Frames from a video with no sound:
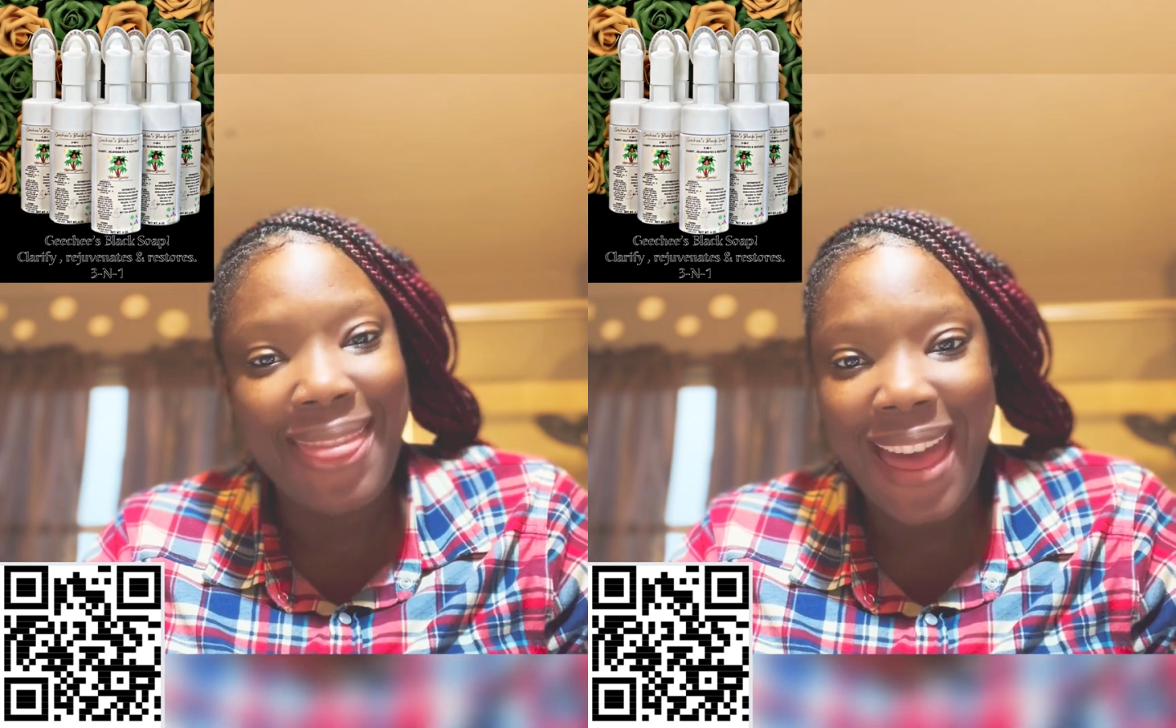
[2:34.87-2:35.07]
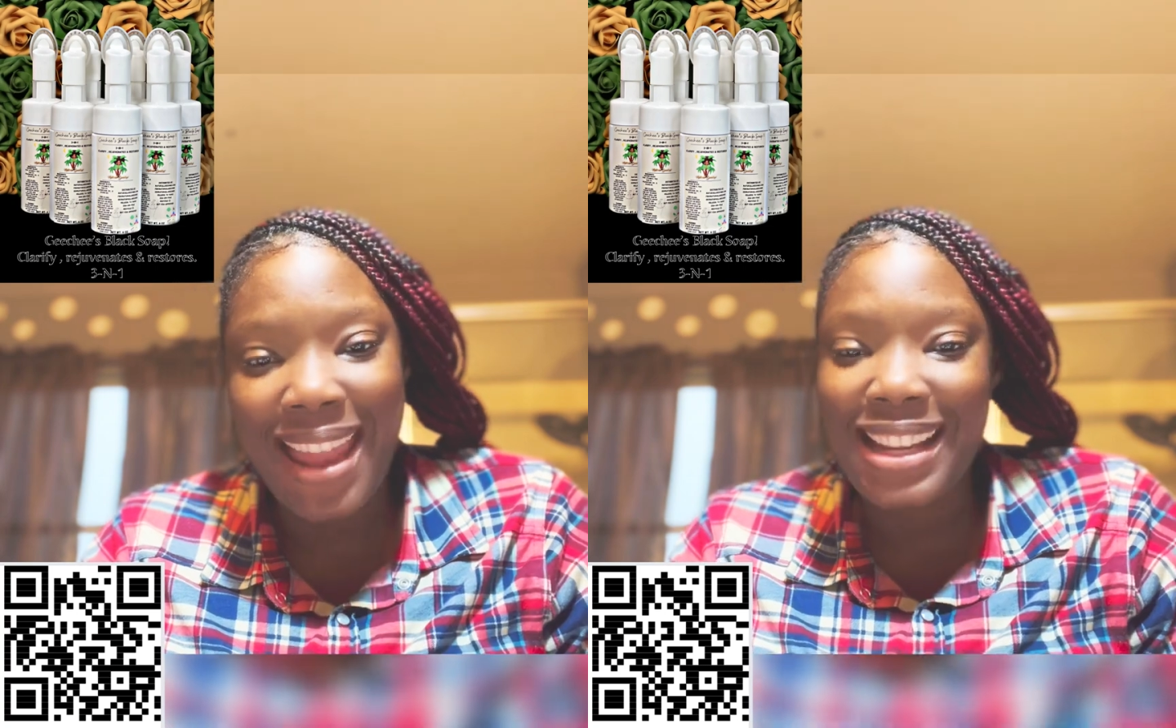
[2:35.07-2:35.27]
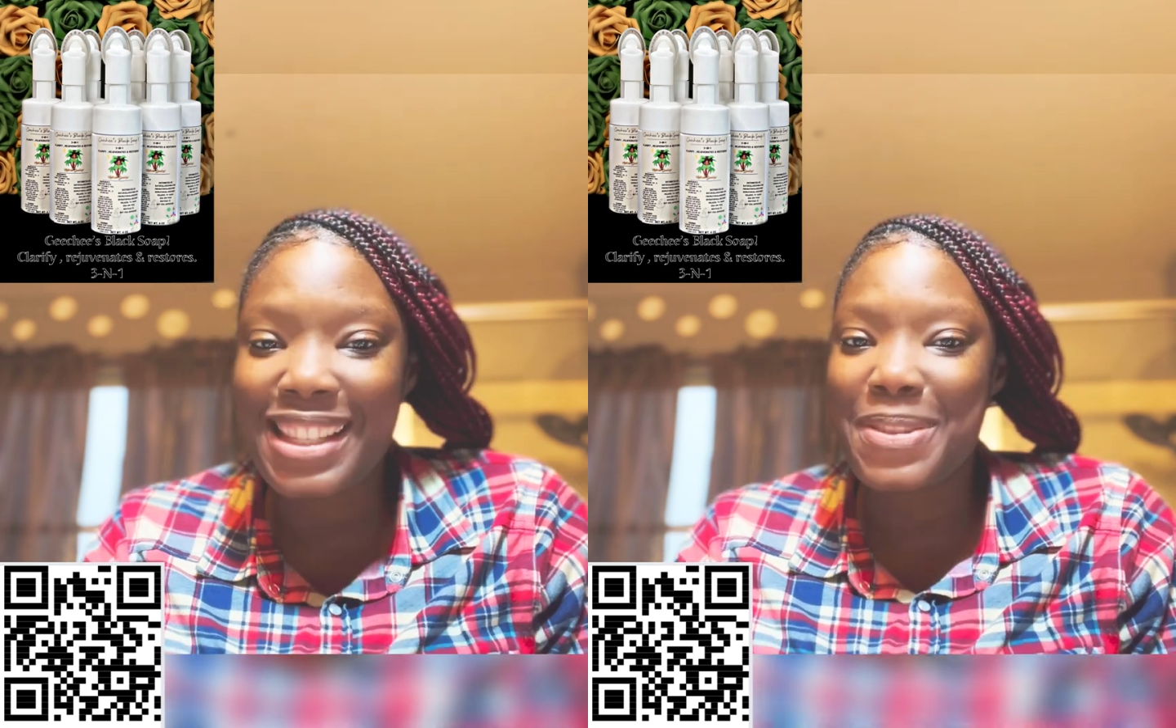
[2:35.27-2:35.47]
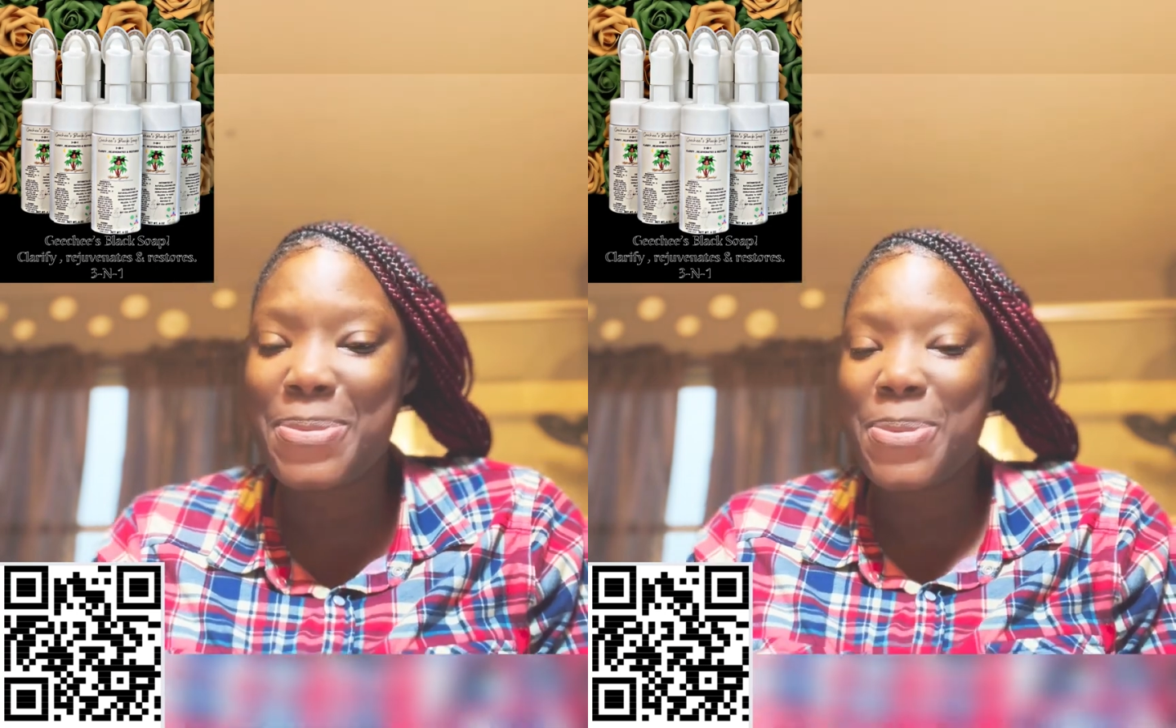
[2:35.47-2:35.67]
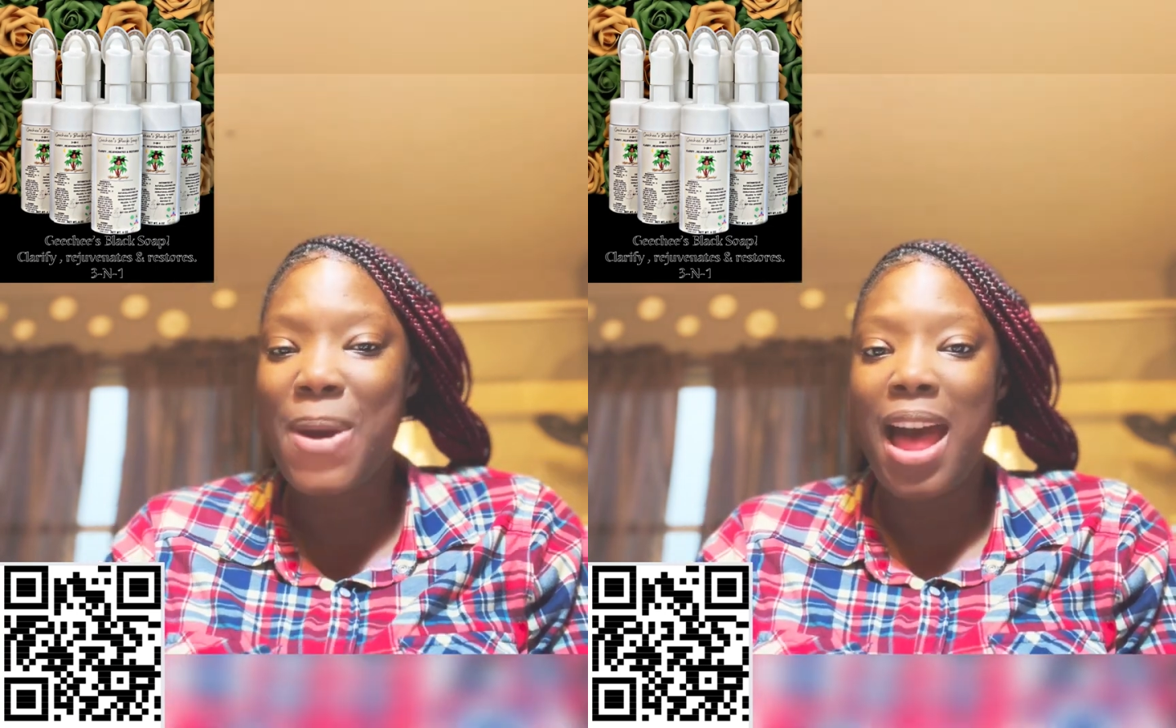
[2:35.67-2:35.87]
that as
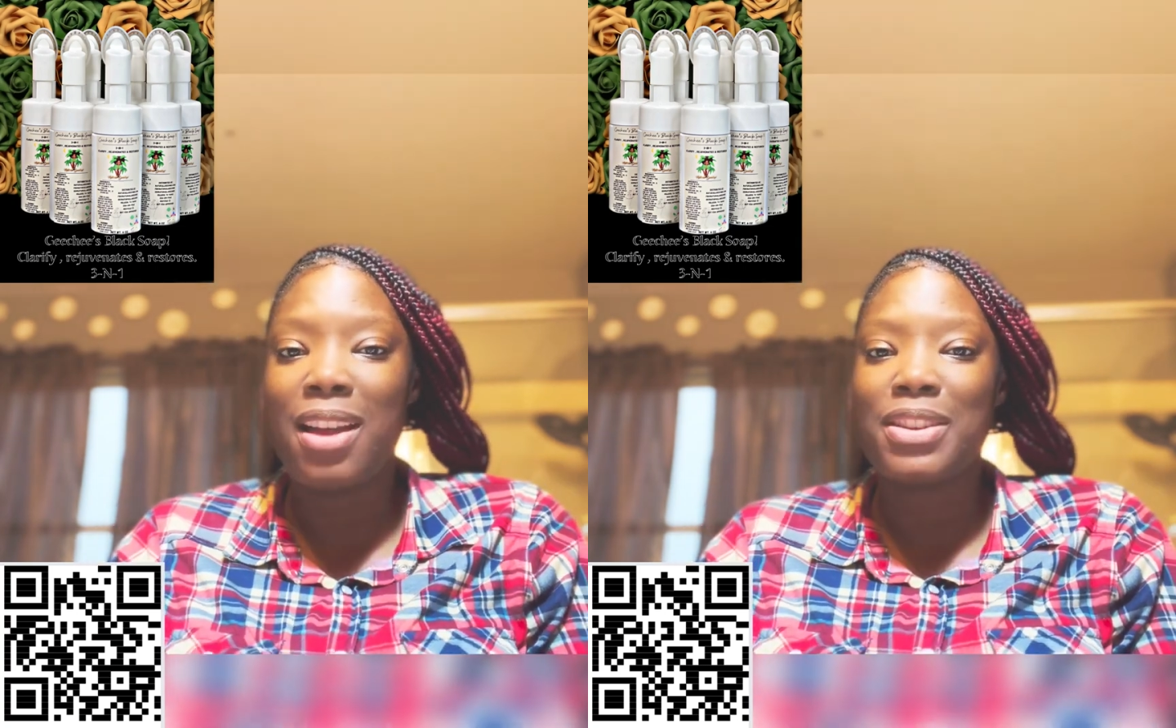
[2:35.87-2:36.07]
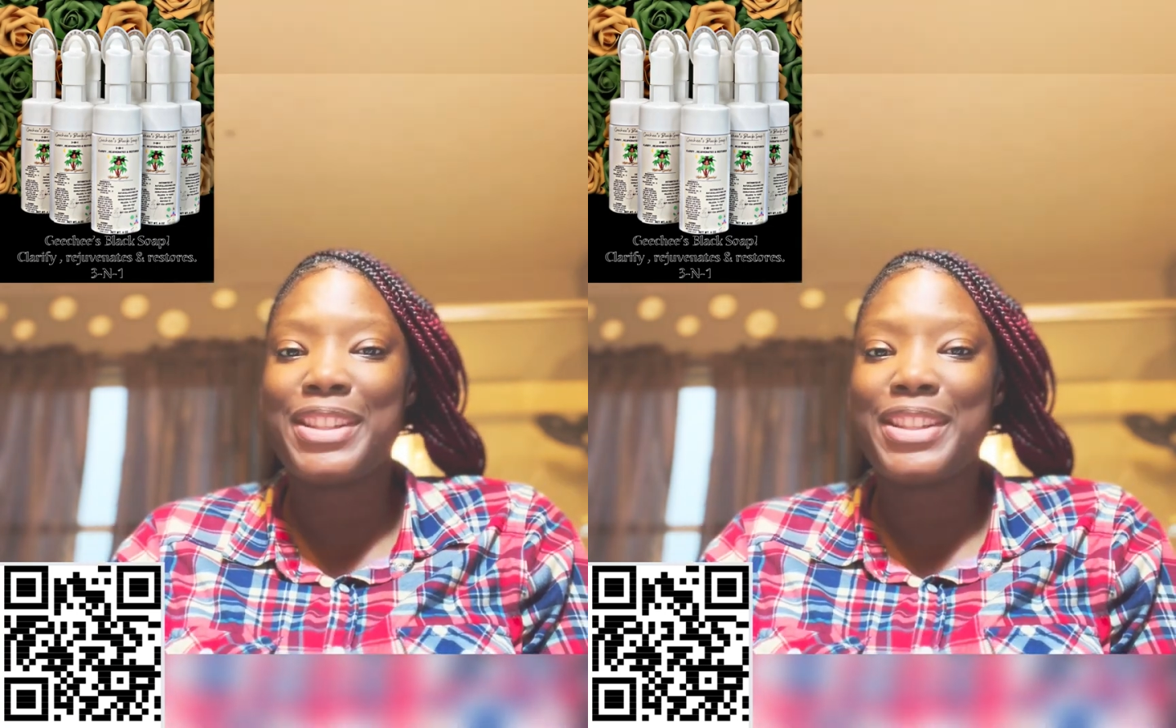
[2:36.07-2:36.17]
well.